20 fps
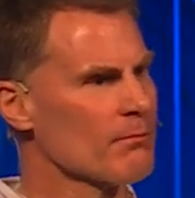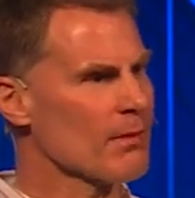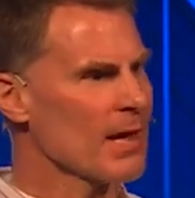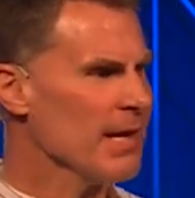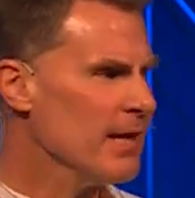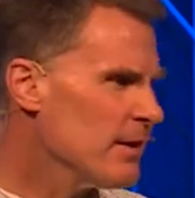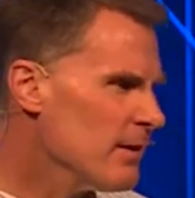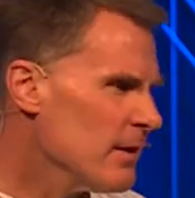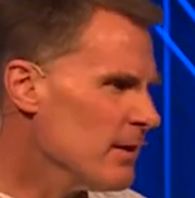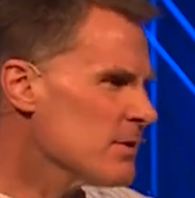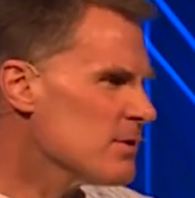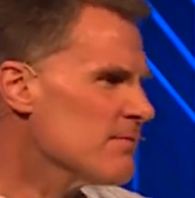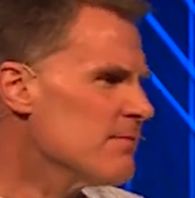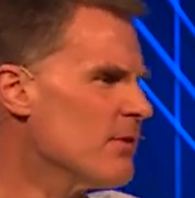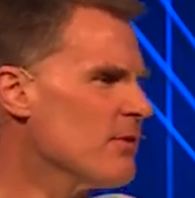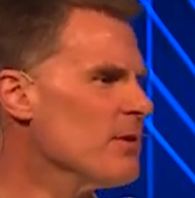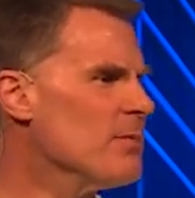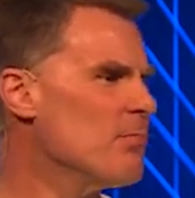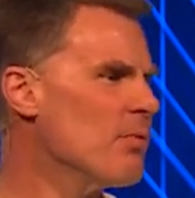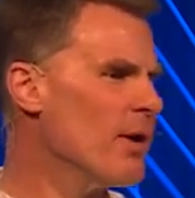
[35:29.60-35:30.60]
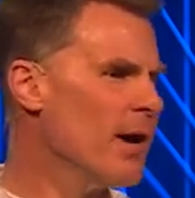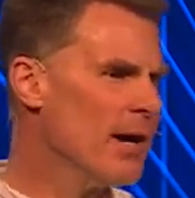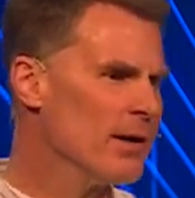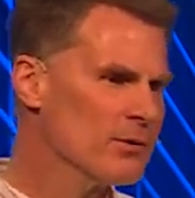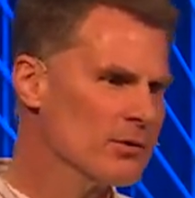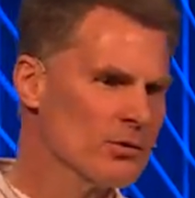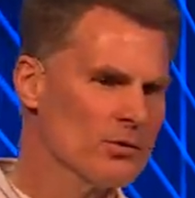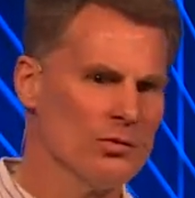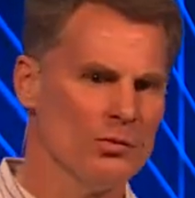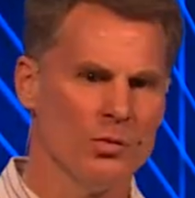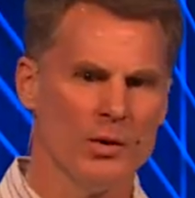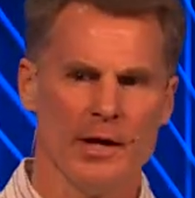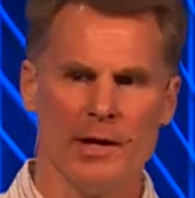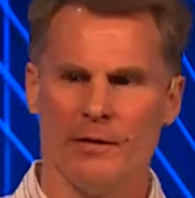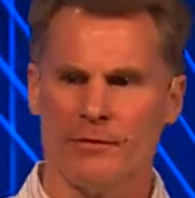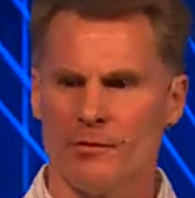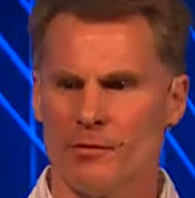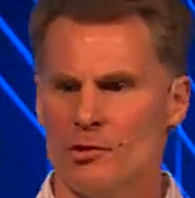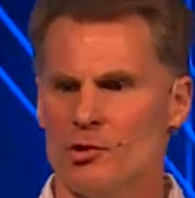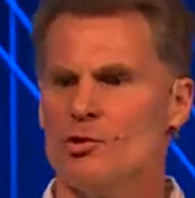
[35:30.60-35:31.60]
And I think it's a very practical way
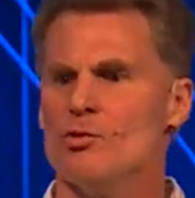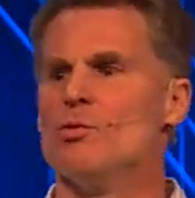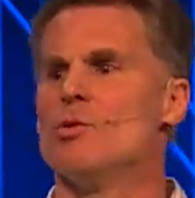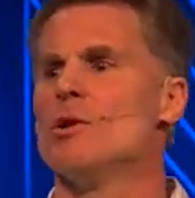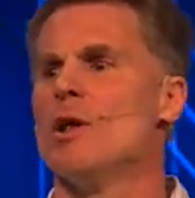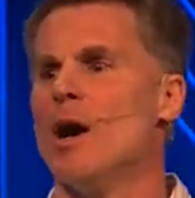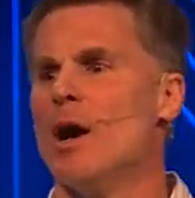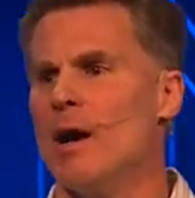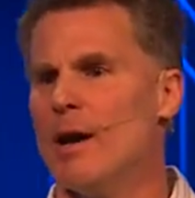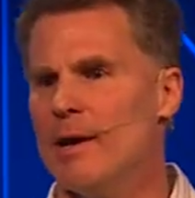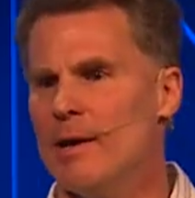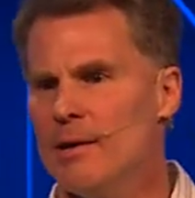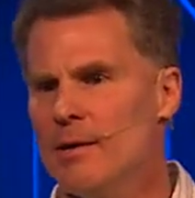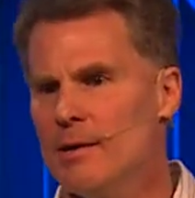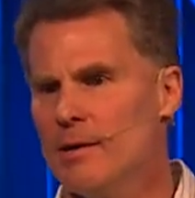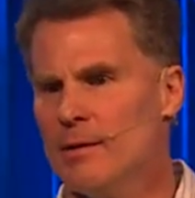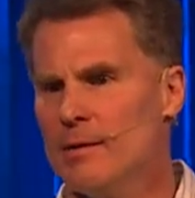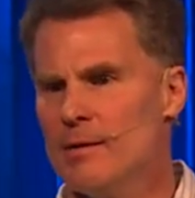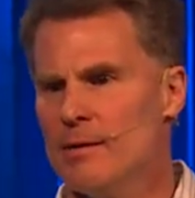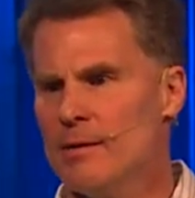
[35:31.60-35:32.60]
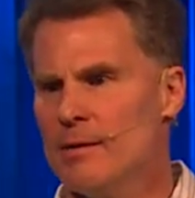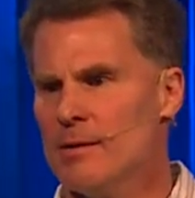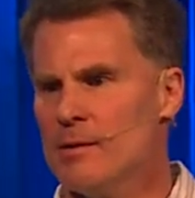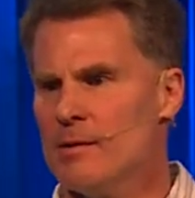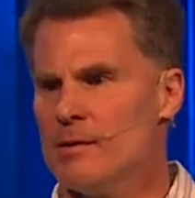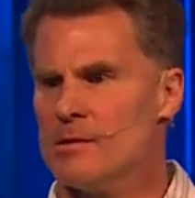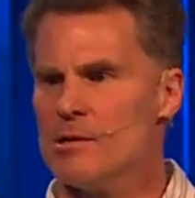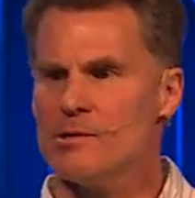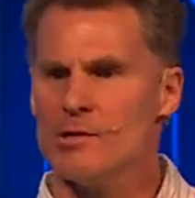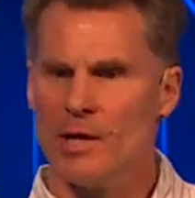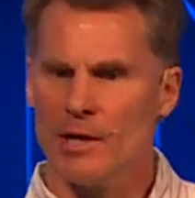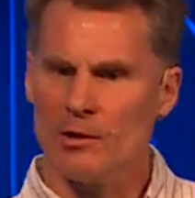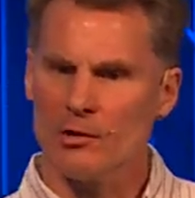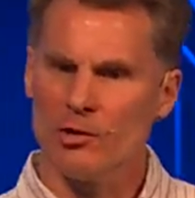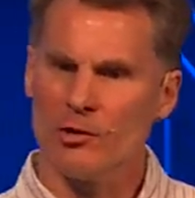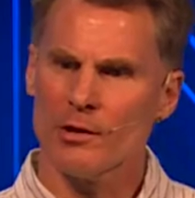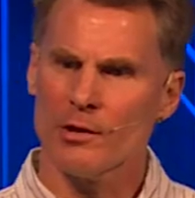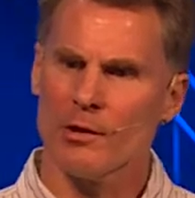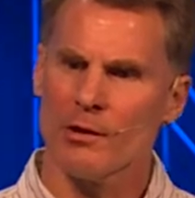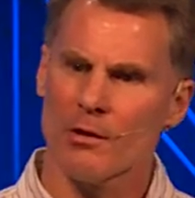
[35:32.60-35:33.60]
for you and I to take a
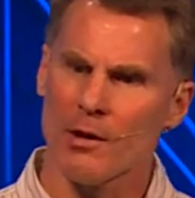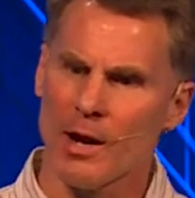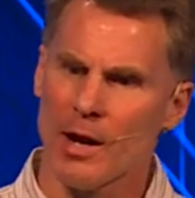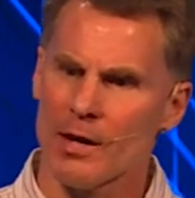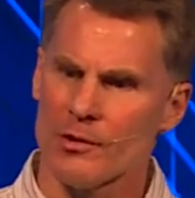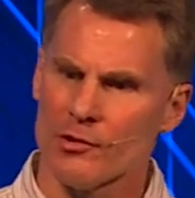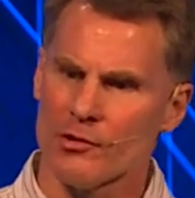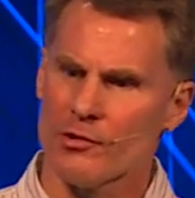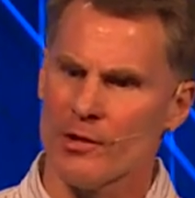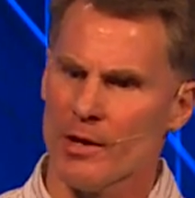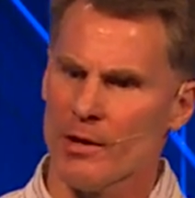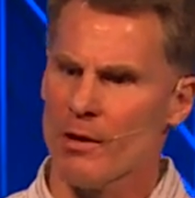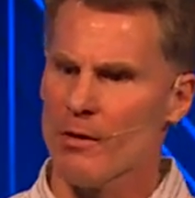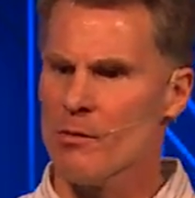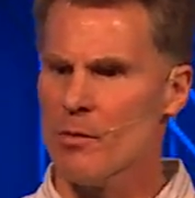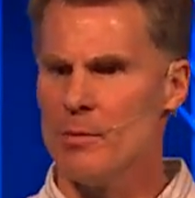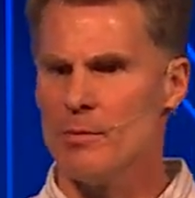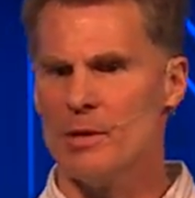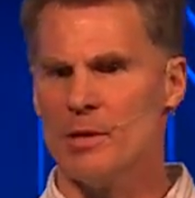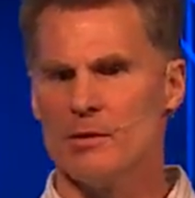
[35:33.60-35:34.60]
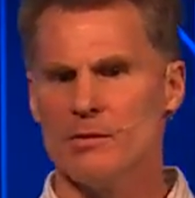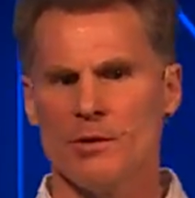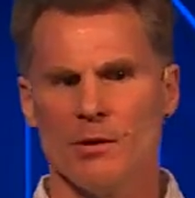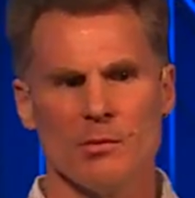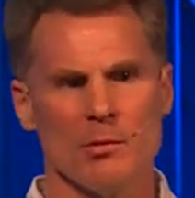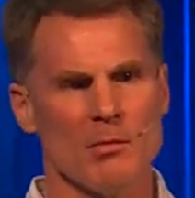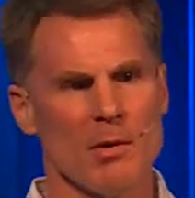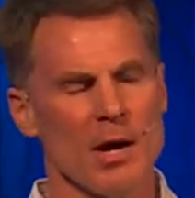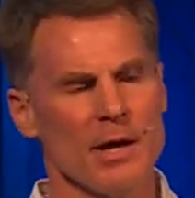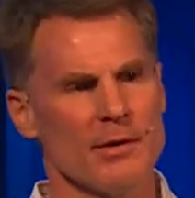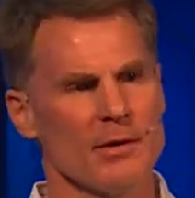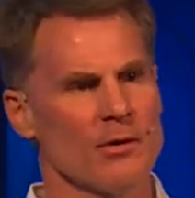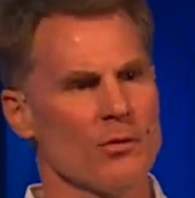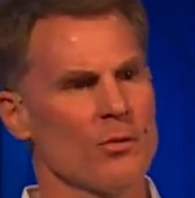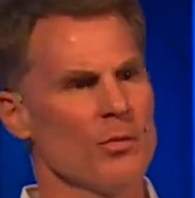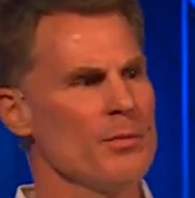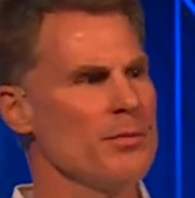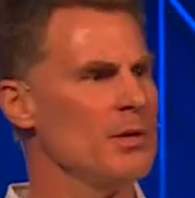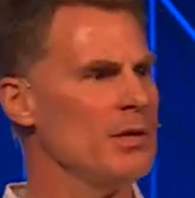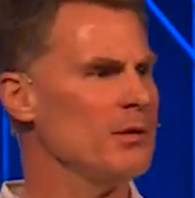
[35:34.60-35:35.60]
look at our lives and say, are we being double-minded? Are
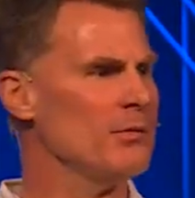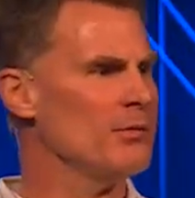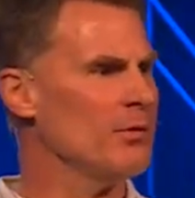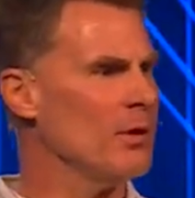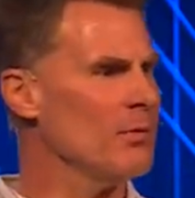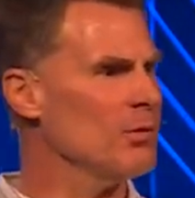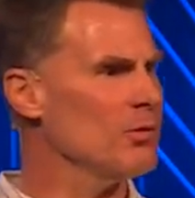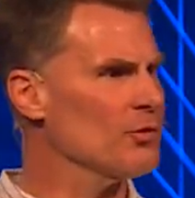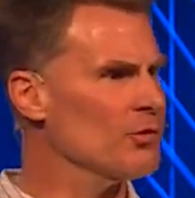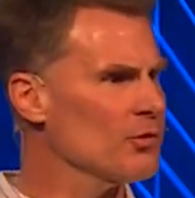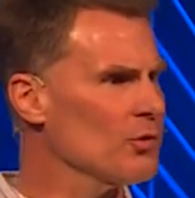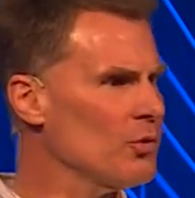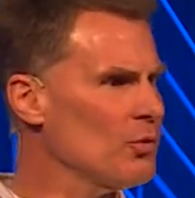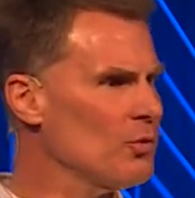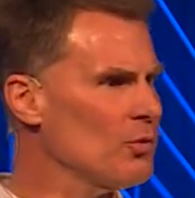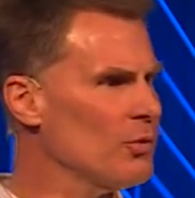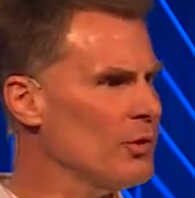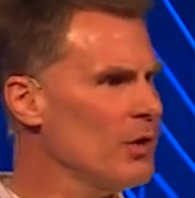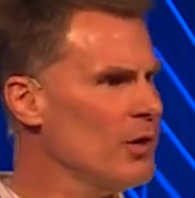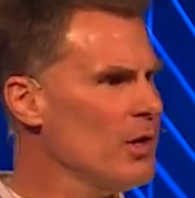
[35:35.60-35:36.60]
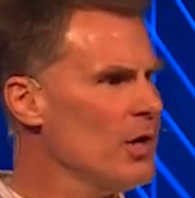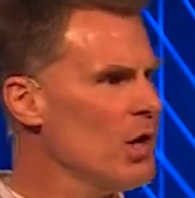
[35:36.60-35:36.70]
we being double-souled?